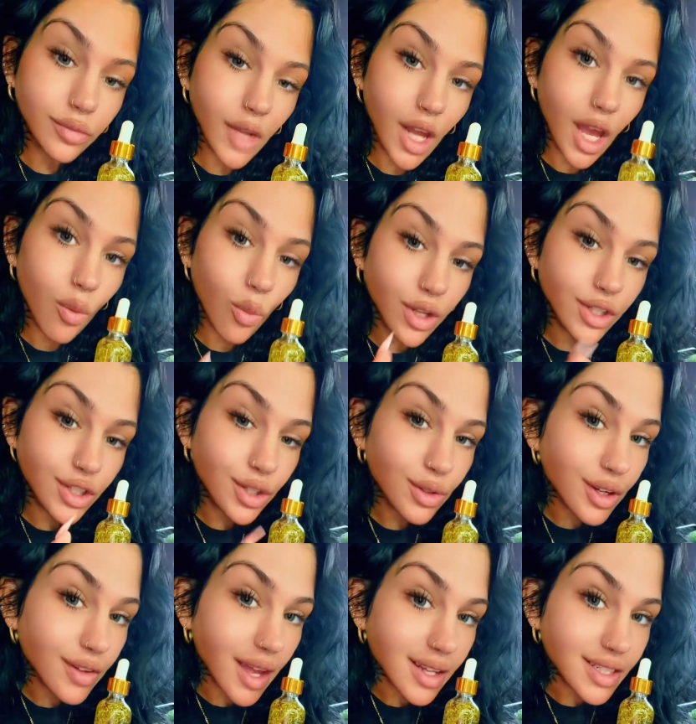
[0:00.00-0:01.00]
And once you
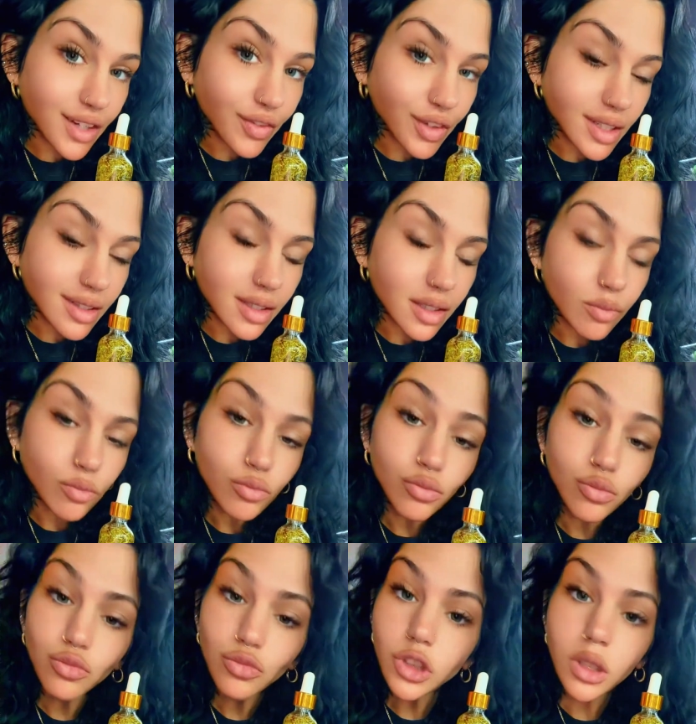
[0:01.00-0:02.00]
learn that difference,
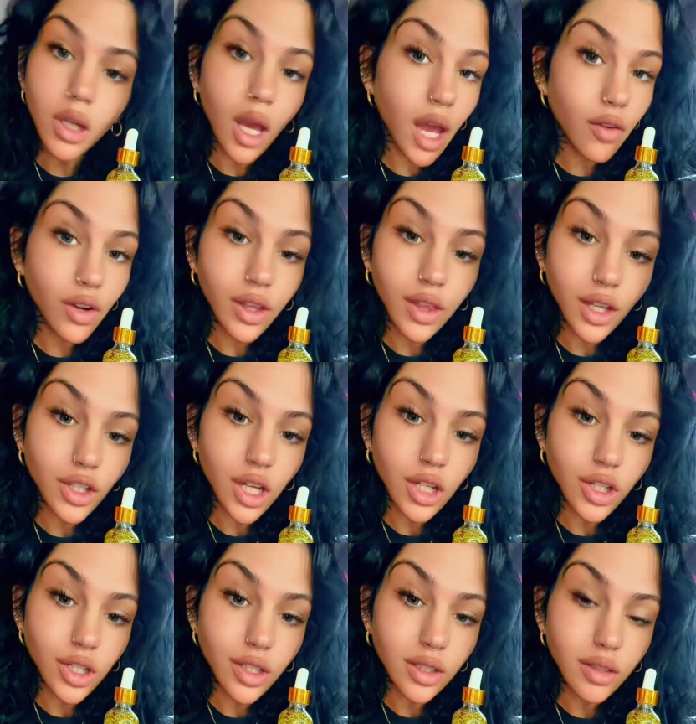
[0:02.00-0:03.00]
everything
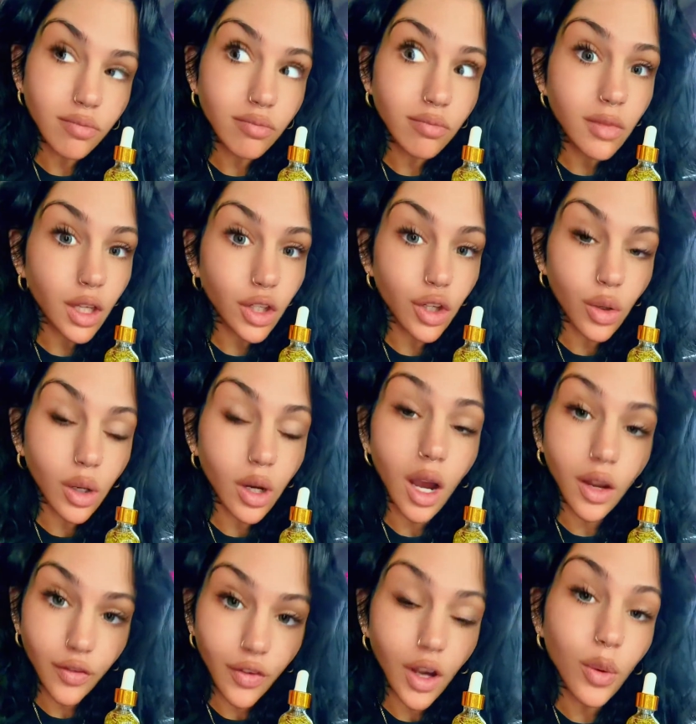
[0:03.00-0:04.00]
changes and you're
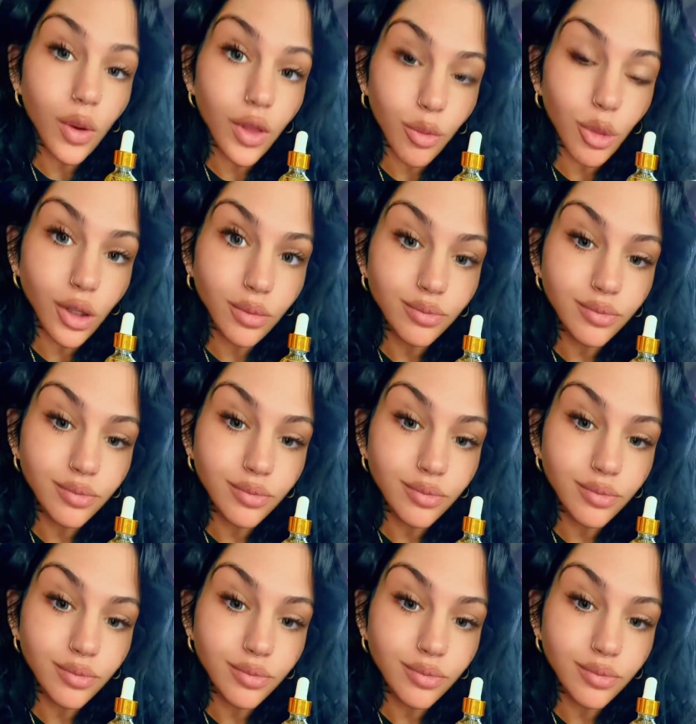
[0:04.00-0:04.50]
unfuckwithable.